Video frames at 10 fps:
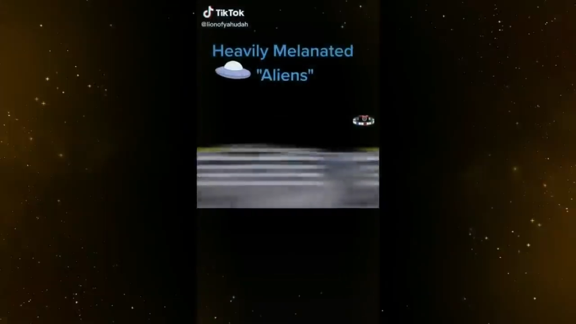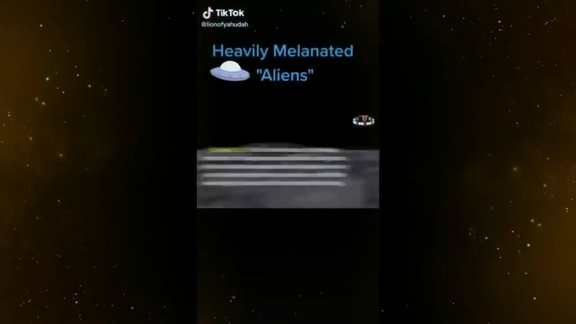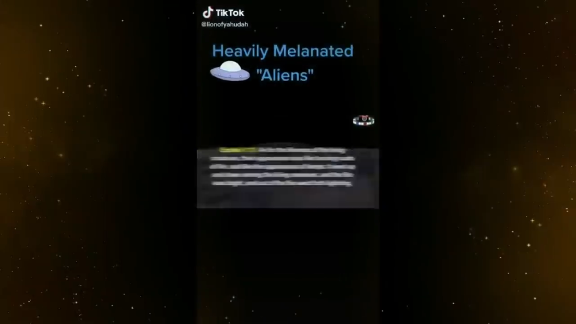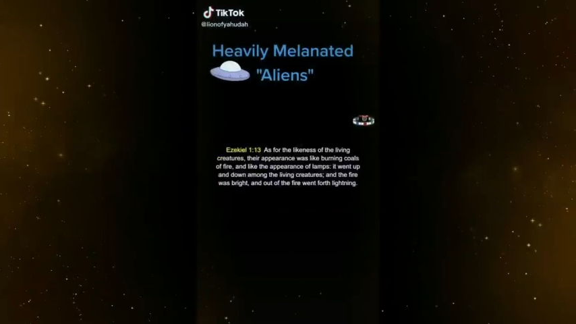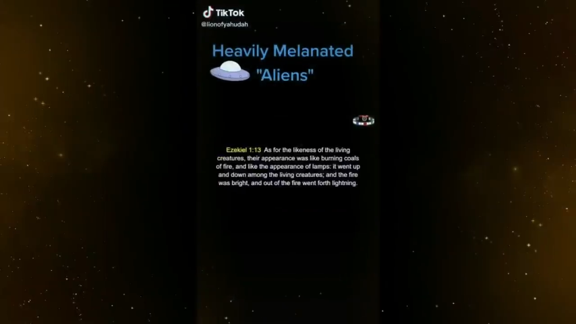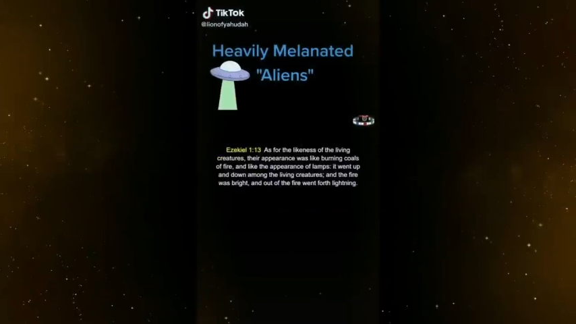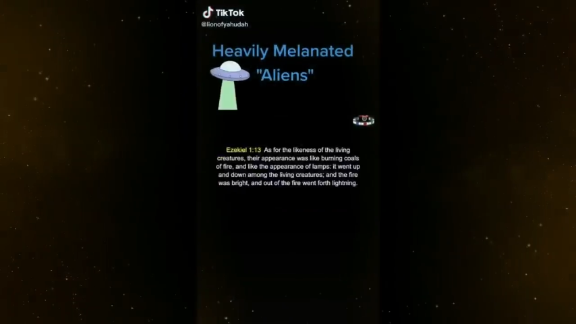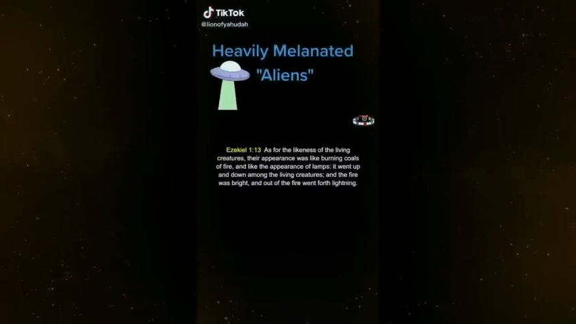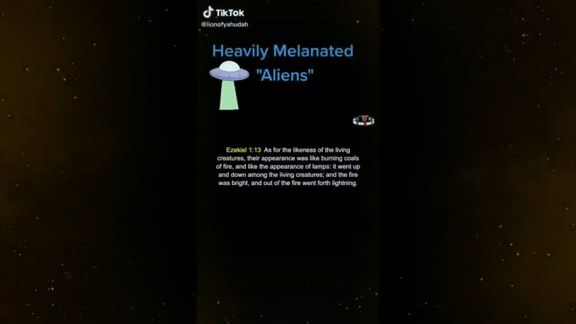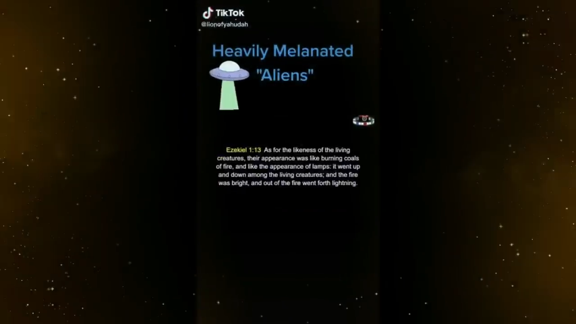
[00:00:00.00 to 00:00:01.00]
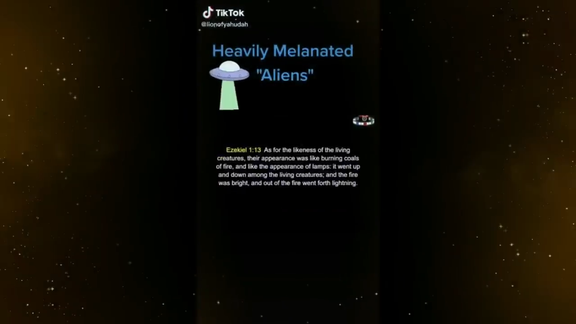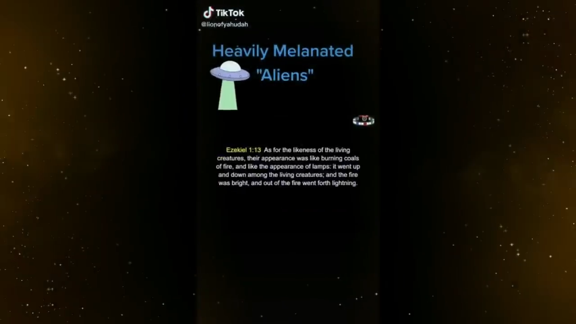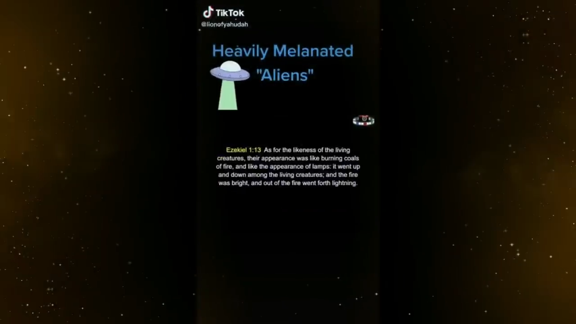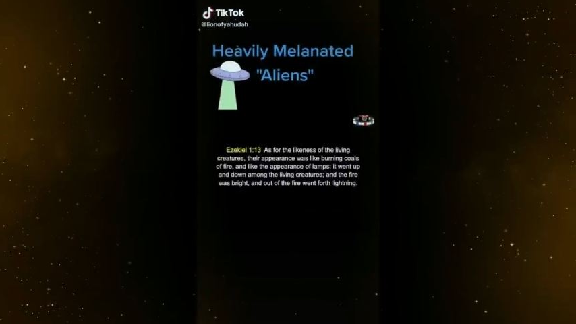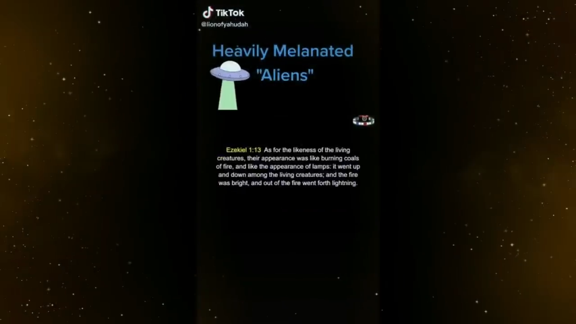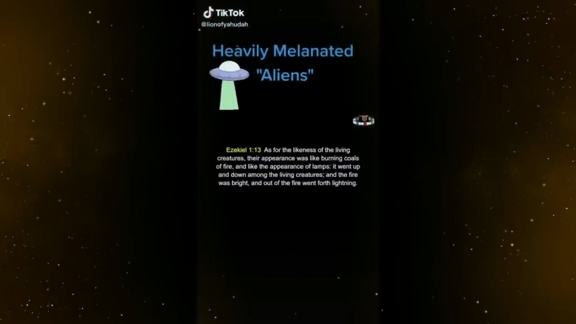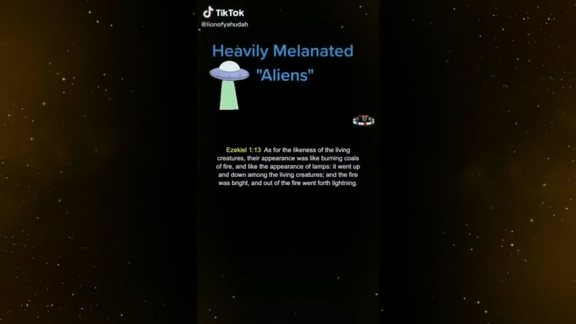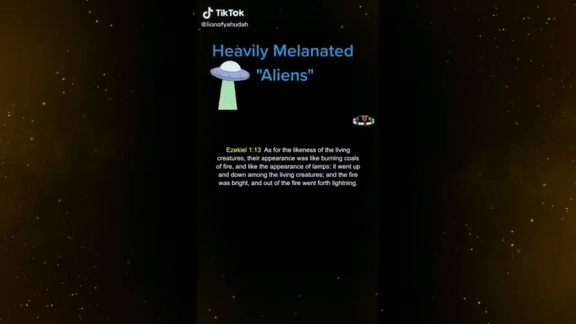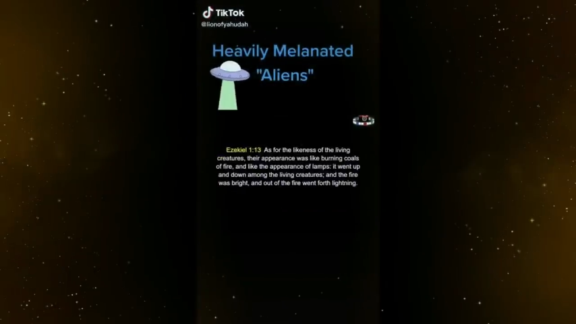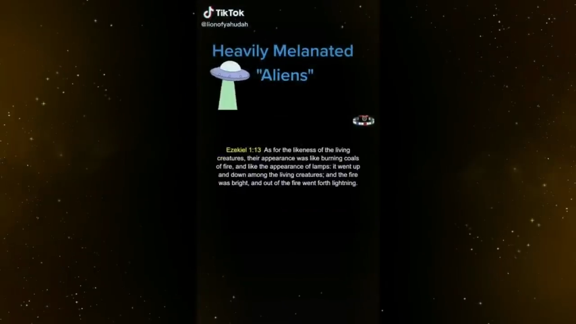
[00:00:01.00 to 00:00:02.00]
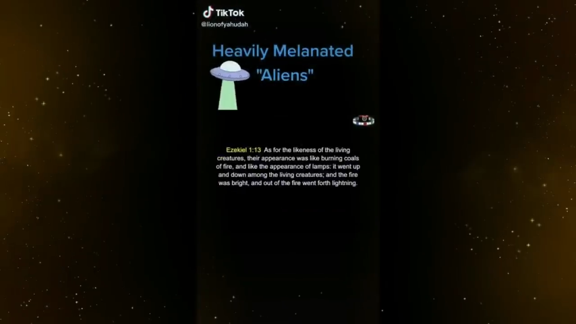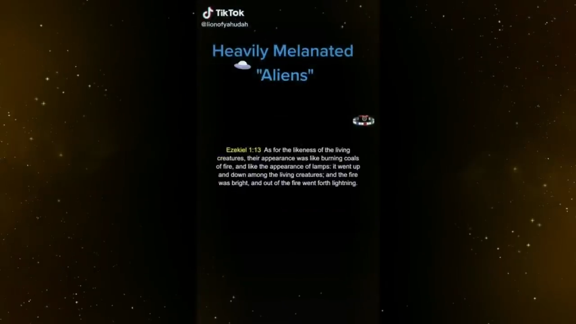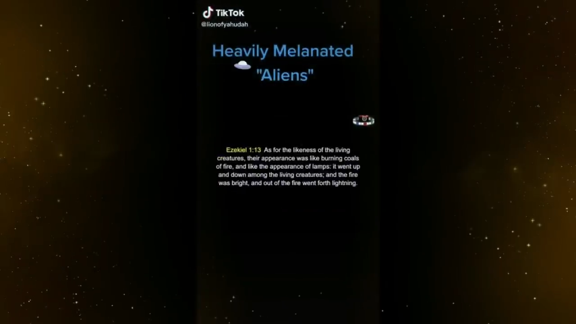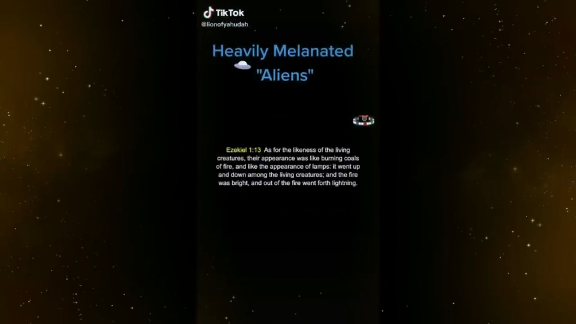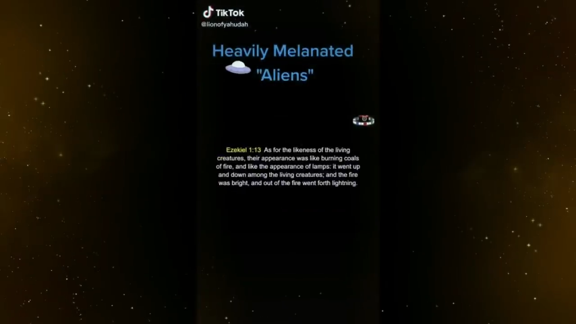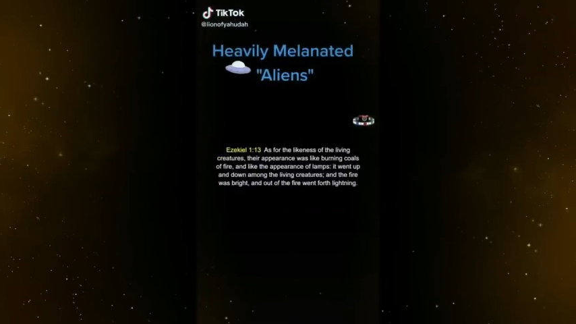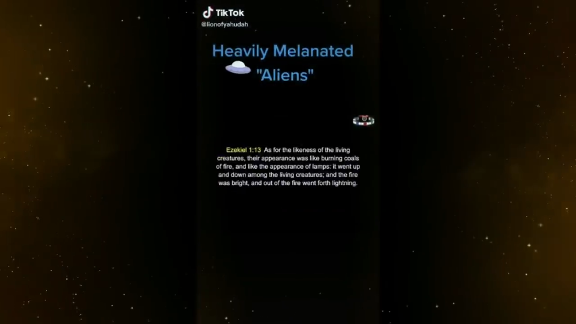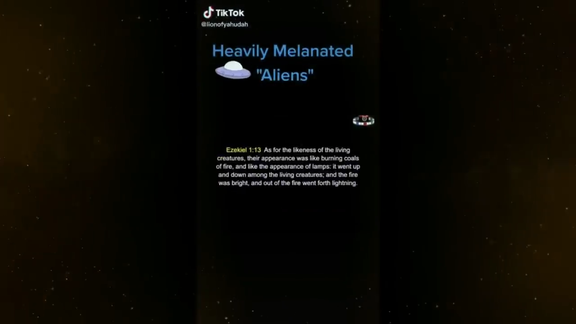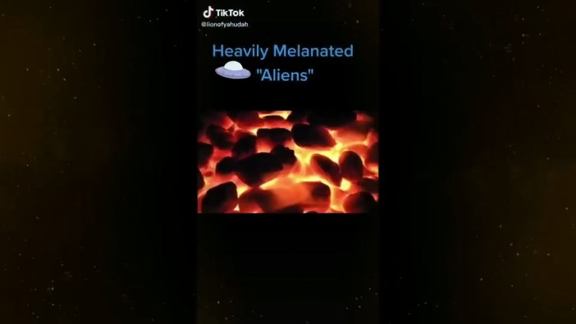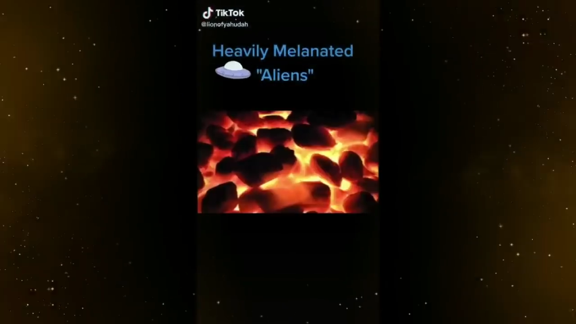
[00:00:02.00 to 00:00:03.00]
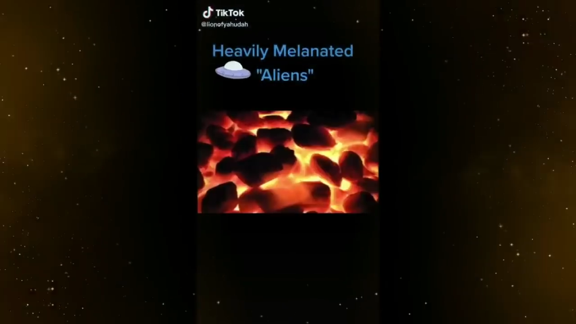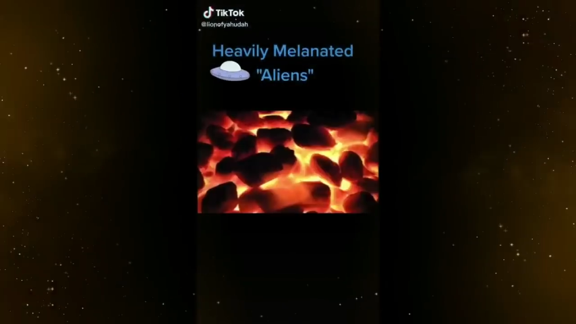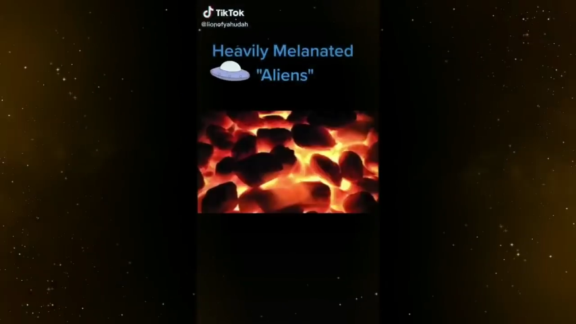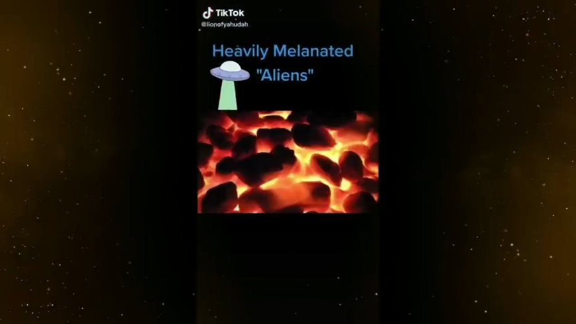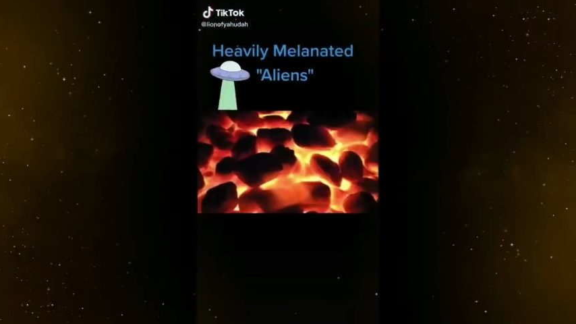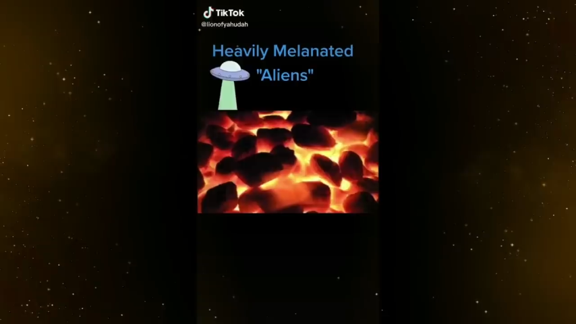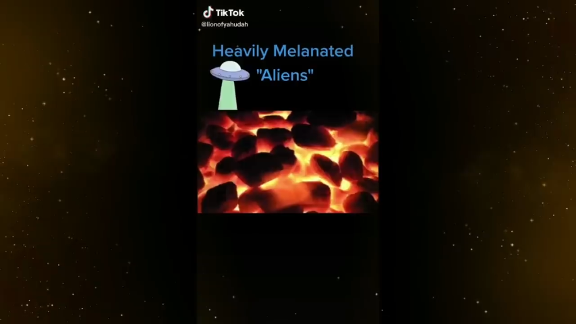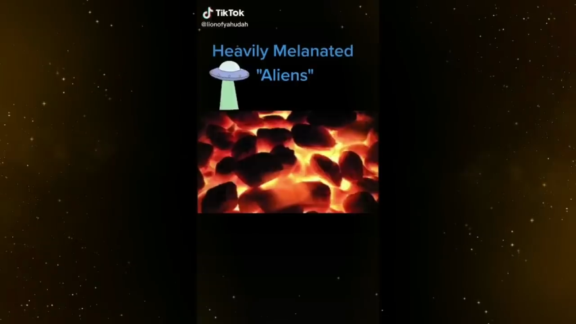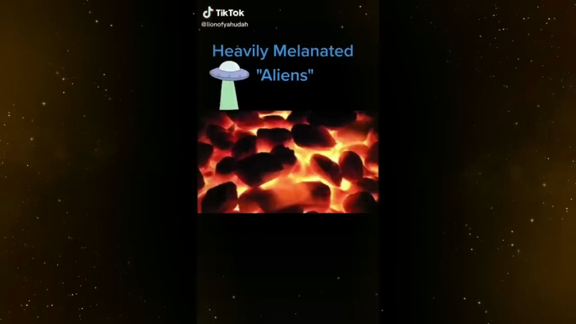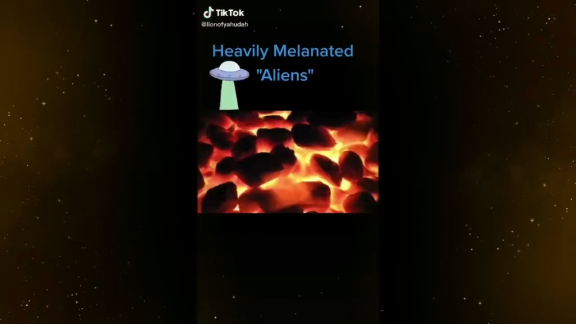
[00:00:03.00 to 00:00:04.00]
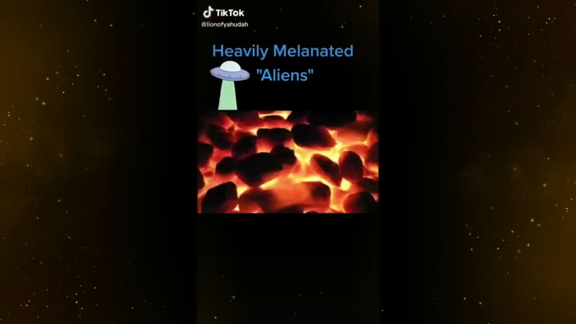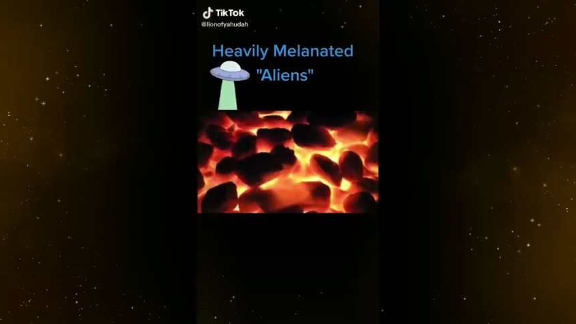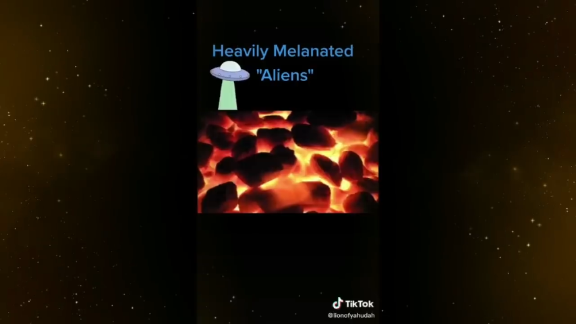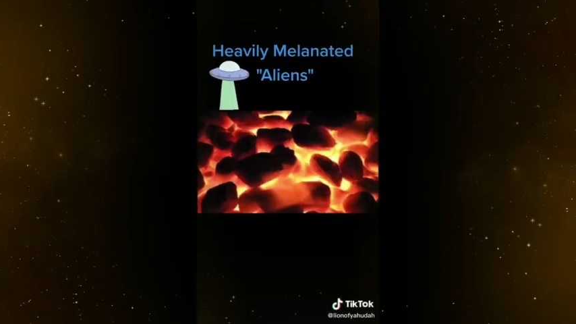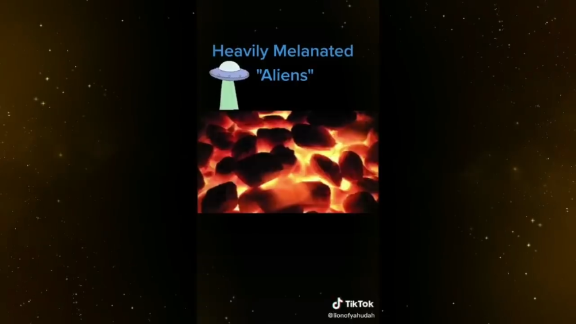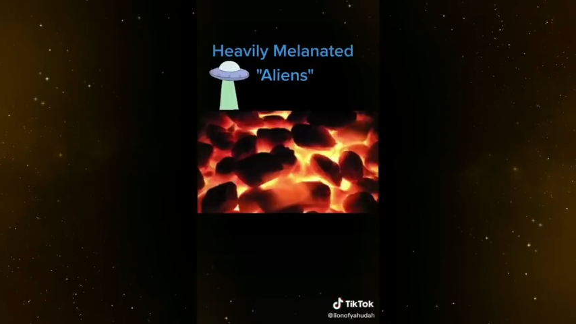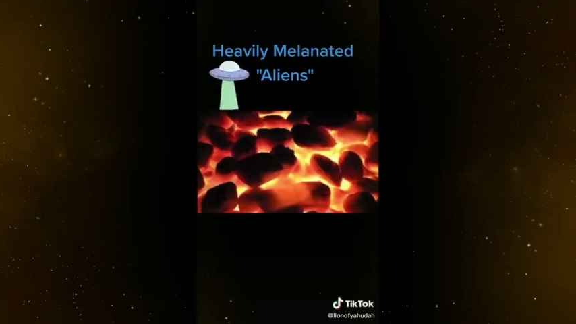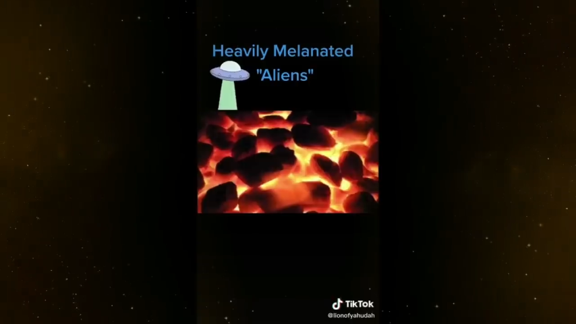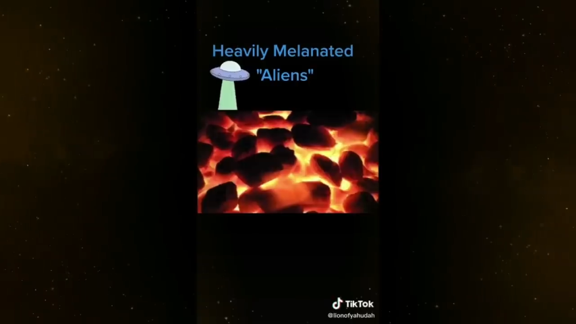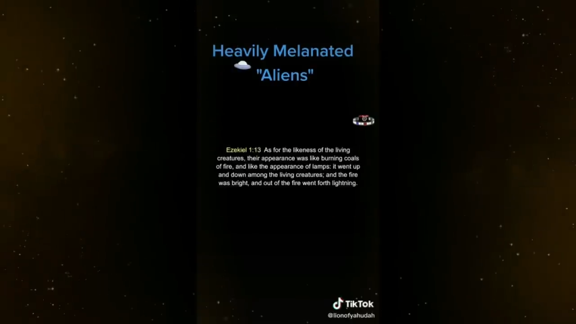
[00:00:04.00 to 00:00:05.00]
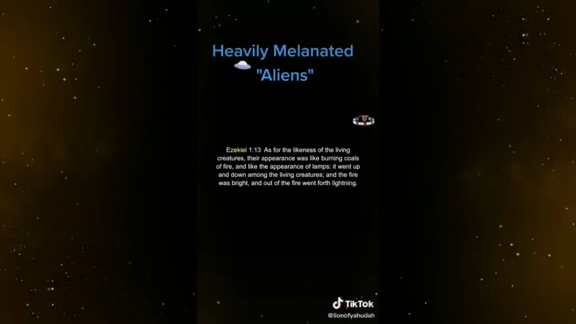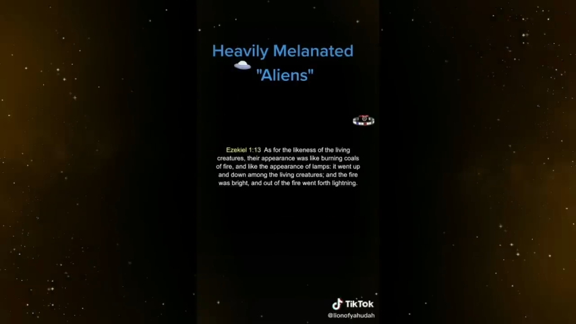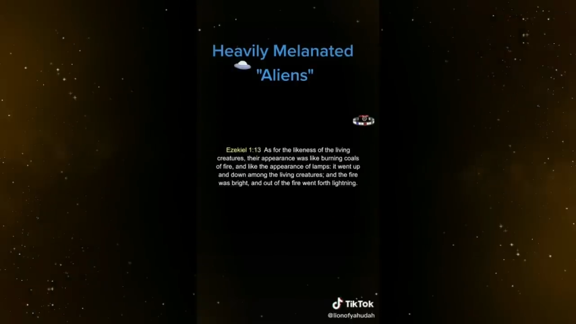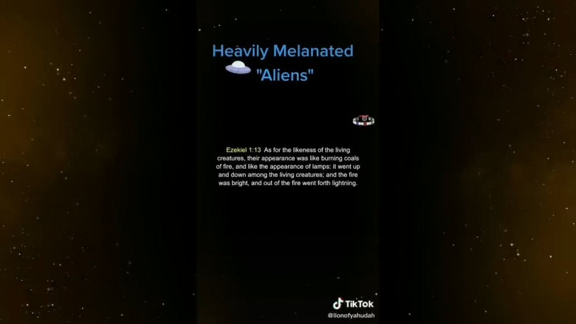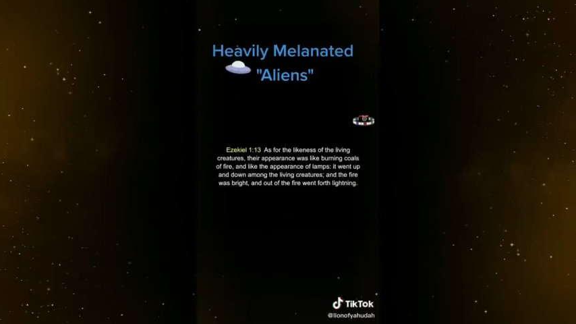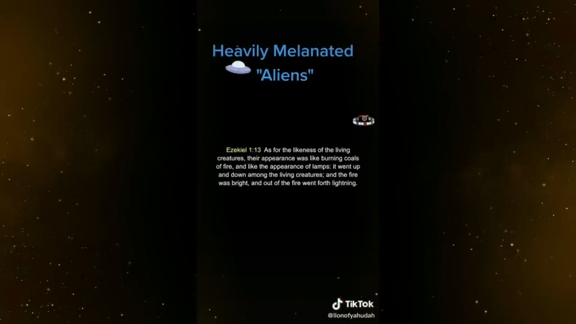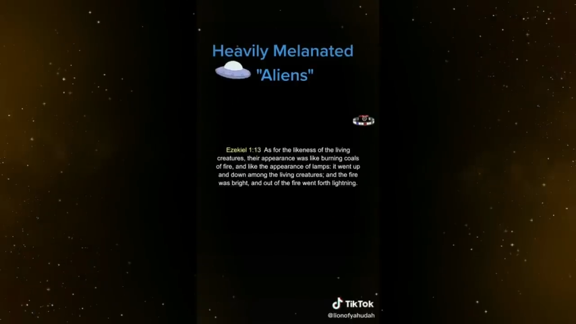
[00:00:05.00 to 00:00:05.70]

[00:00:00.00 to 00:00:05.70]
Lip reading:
[unreadable: no face in view]